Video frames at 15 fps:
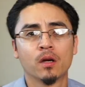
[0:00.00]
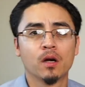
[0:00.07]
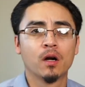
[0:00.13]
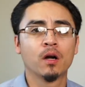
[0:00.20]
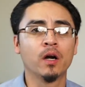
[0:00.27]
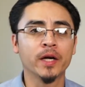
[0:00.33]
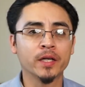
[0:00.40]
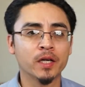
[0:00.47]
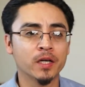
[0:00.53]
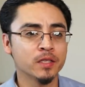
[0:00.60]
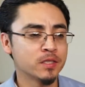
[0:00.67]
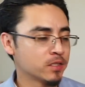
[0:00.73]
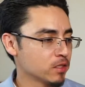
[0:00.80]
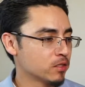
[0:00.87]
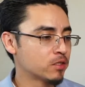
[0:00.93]
All right,
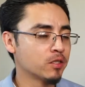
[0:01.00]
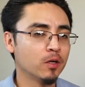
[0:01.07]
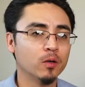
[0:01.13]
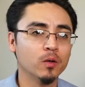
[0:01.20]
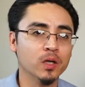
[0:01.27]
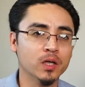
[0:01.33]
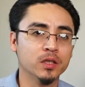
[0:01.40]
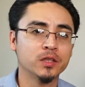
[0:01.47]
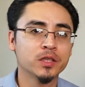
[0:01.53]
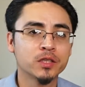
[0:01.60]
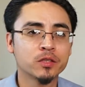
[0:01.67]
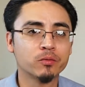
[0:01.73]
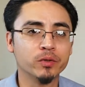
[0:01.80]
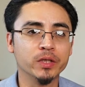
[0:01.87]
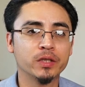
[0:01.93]
guys, so just
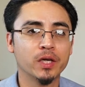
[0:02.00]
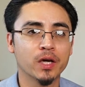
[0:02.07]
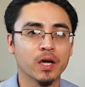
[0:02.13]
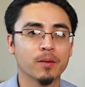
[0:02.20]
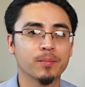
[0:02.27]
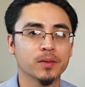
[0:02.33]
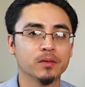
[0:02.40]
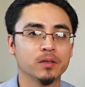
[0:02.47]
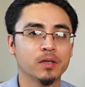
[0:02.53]
to recap,